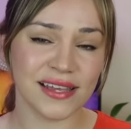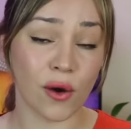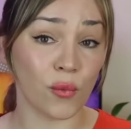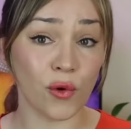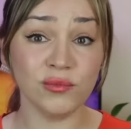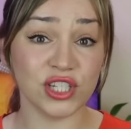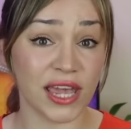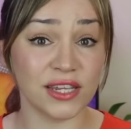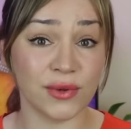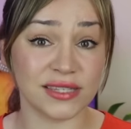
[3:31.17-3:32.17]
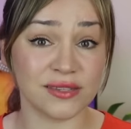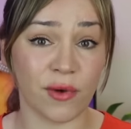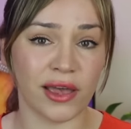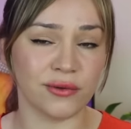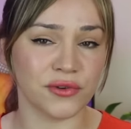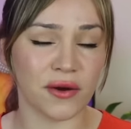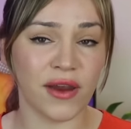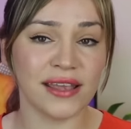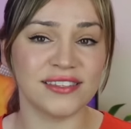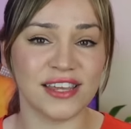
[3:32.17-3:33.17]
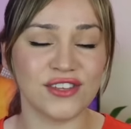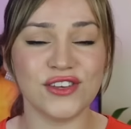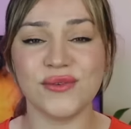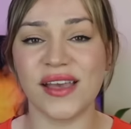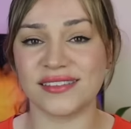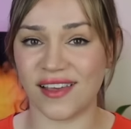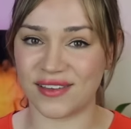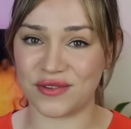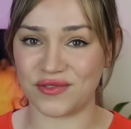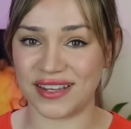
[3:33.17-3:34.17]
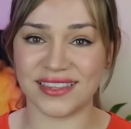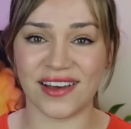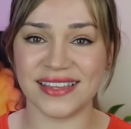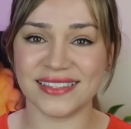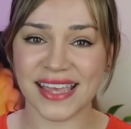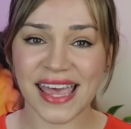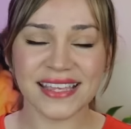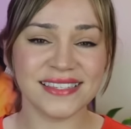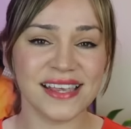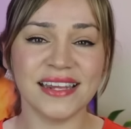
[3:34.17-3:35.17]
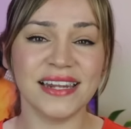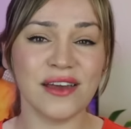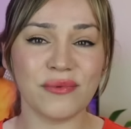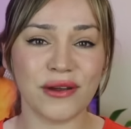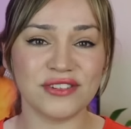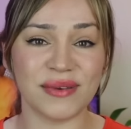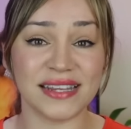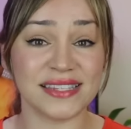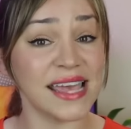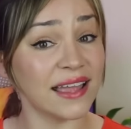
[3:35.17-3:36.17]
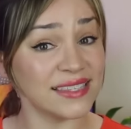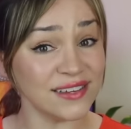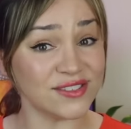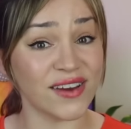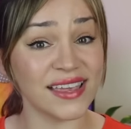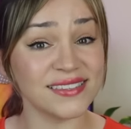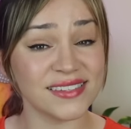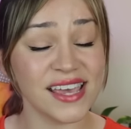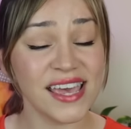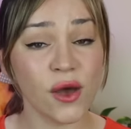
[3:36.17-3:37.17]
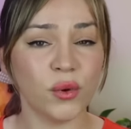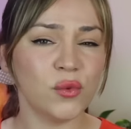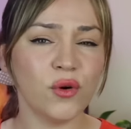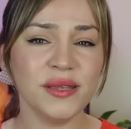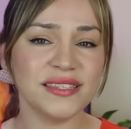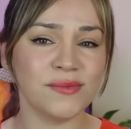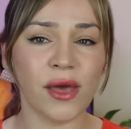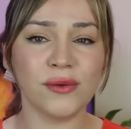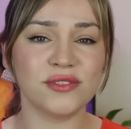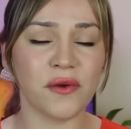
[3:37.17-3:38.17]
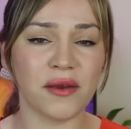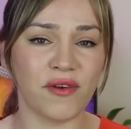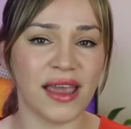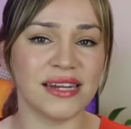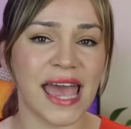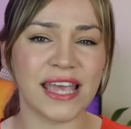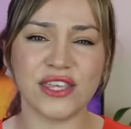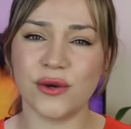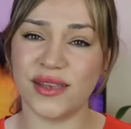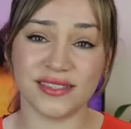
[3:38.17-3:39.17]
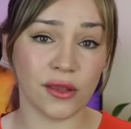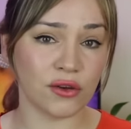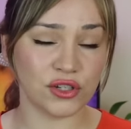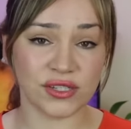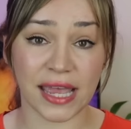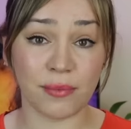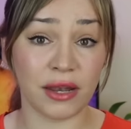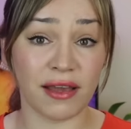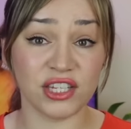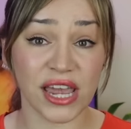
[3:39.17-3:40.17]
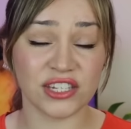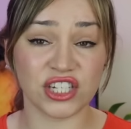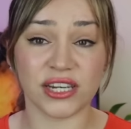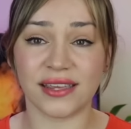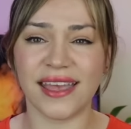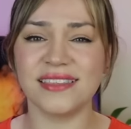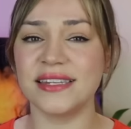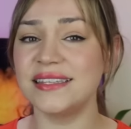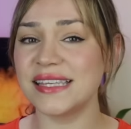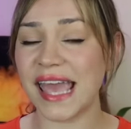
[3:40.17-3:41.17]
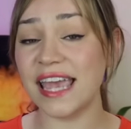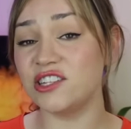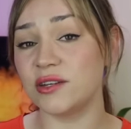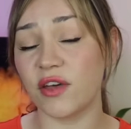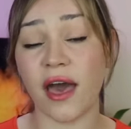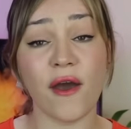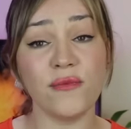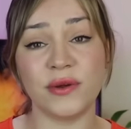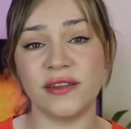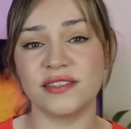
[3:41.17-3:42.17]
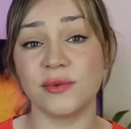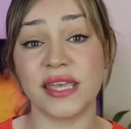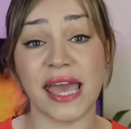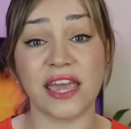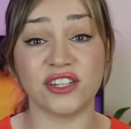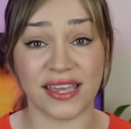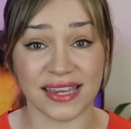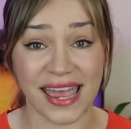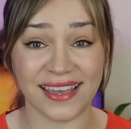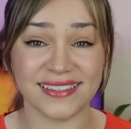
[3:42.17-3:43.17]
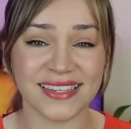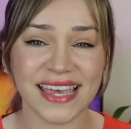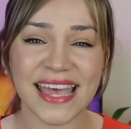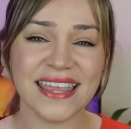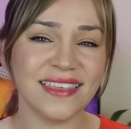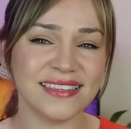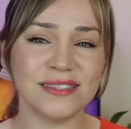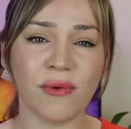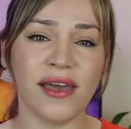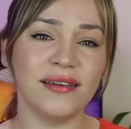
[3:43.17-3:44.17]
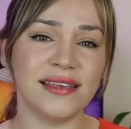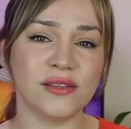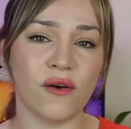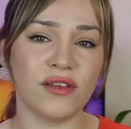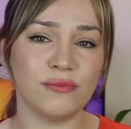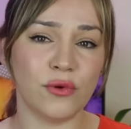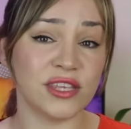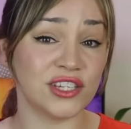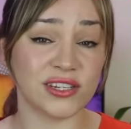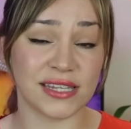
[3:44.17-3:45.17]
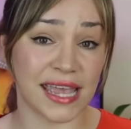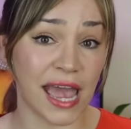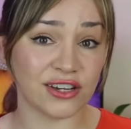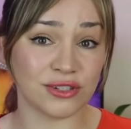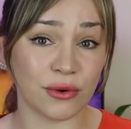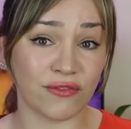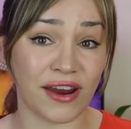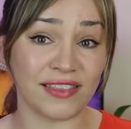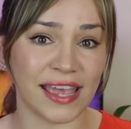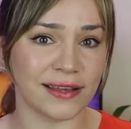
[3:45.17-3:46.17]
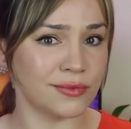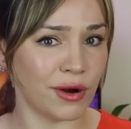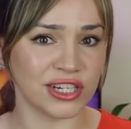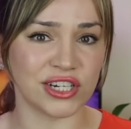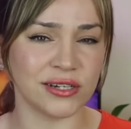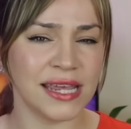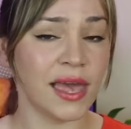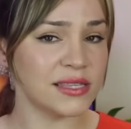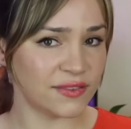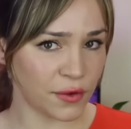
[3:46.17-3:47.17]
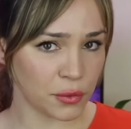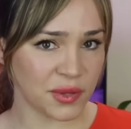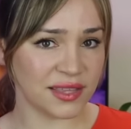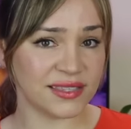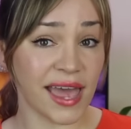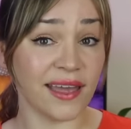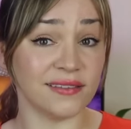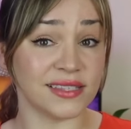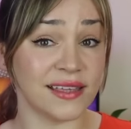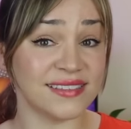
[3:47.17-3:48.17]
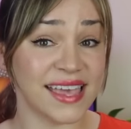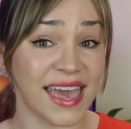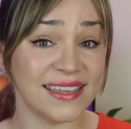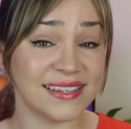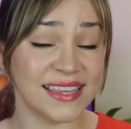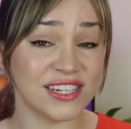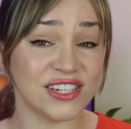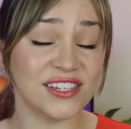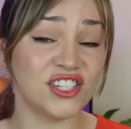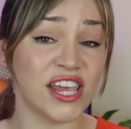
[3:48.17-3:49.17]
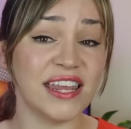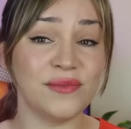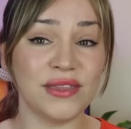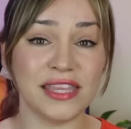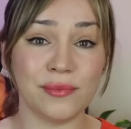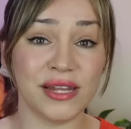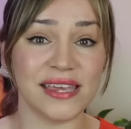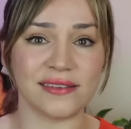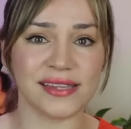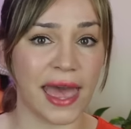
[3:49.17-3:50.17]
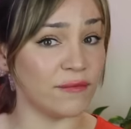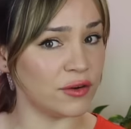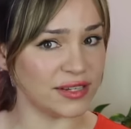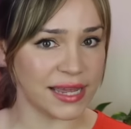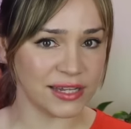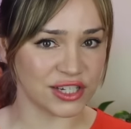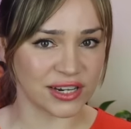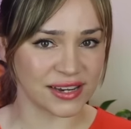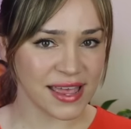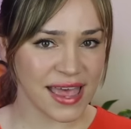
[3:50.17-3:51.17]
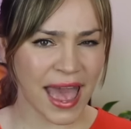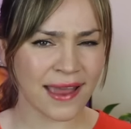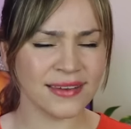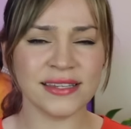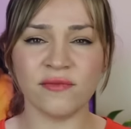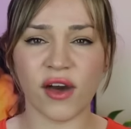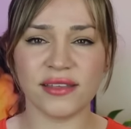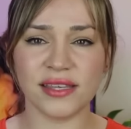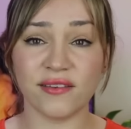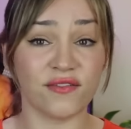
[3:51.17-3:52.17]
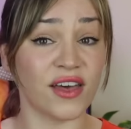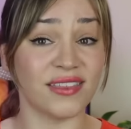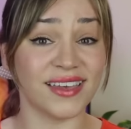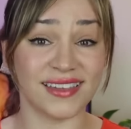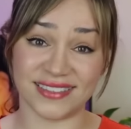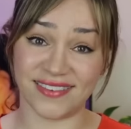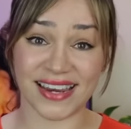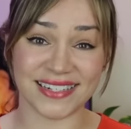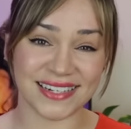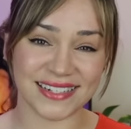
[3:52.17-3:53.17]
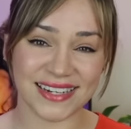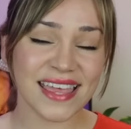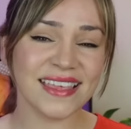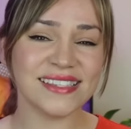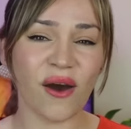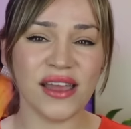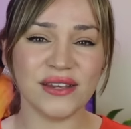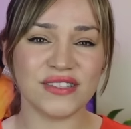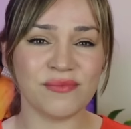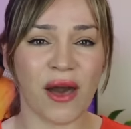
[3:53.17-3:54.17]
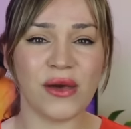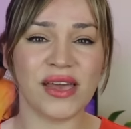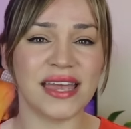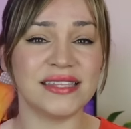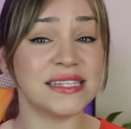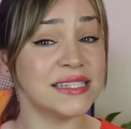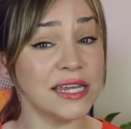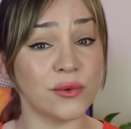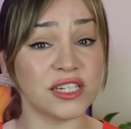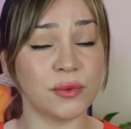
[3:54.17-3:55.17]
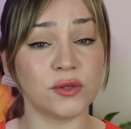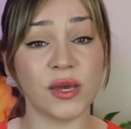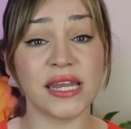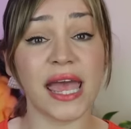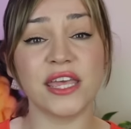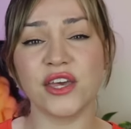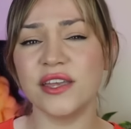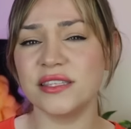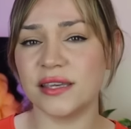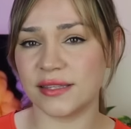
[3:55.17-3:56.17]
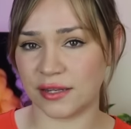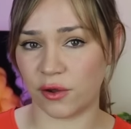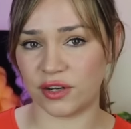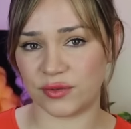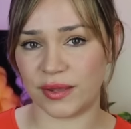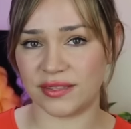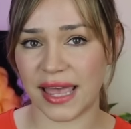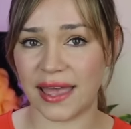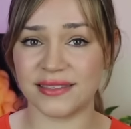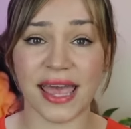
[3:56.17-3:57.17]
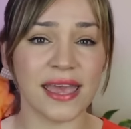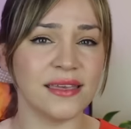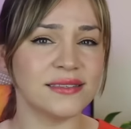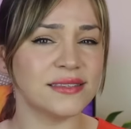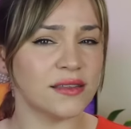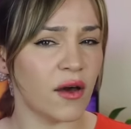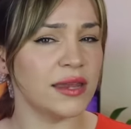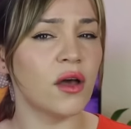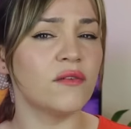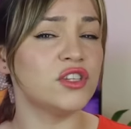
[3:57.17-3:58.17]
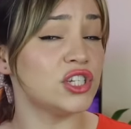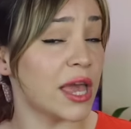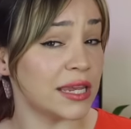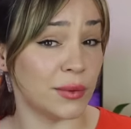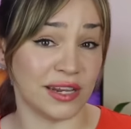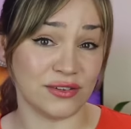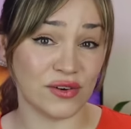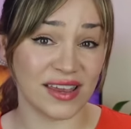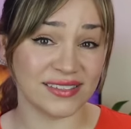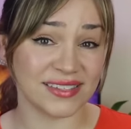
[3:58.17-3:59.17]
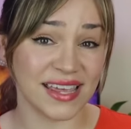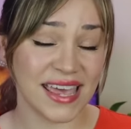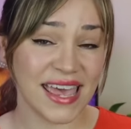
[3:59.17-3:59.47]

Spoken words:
A warm, genuine smile directed at you is like a green light, signaling approachability and interest. When a woman smiles directly at you, it's not just a polite gesture, it's an indication of her openness to engage and connect. This smile is often more than just a casual, friendly expression. It's filled with intent, indicating that she's genuinely pleased to have your attention and is inviting further interaction. This kind of smile can distinguish between a courteous acknowledgement and a sign of genuine interest.